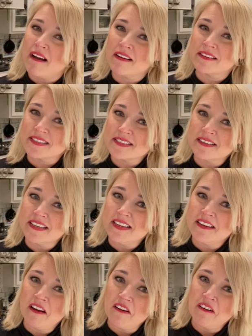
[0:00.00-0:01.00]
honestly,
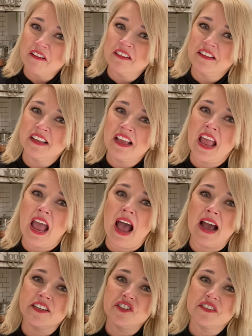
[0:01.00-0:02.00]
y'all,
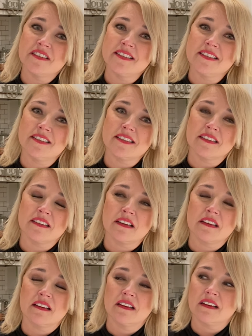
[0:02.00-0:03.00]
I just,
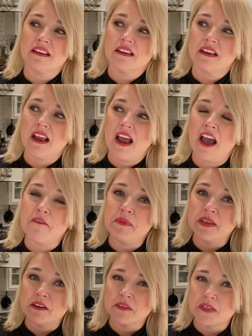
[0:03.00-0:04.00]
I've
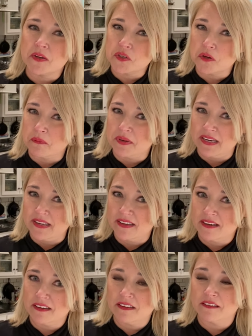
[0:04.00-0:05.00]
been on social
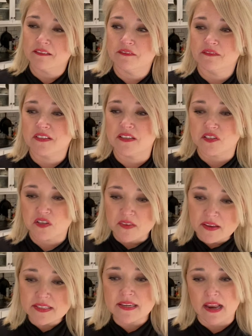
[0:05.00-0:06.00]
media since
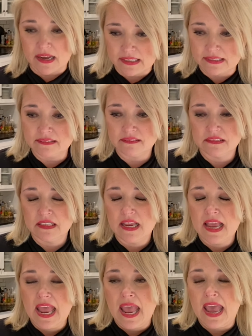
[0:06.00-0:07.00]
2009
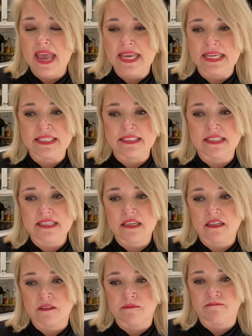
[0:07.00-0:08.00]
and
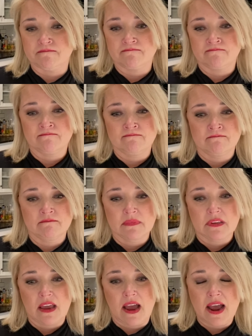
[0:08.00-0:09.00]
um,
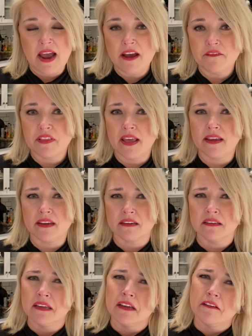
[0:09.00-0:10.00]
I have like,
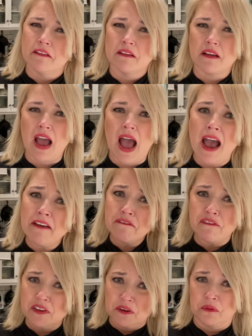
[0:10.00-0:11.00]
I
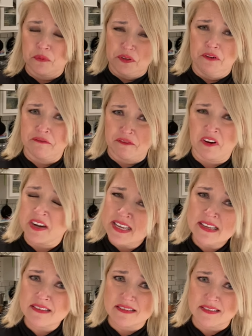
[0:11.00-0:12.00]
feel real
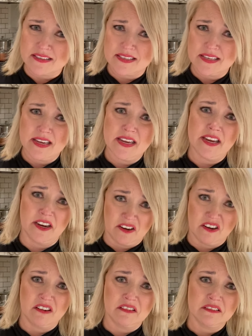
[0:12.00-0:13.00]
friends
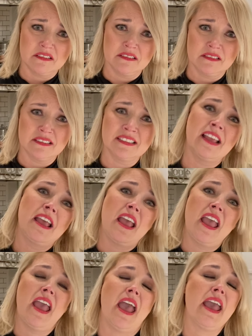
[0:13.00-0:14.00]
here
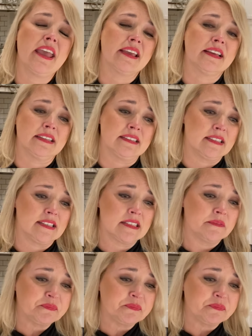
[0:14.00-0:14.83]
and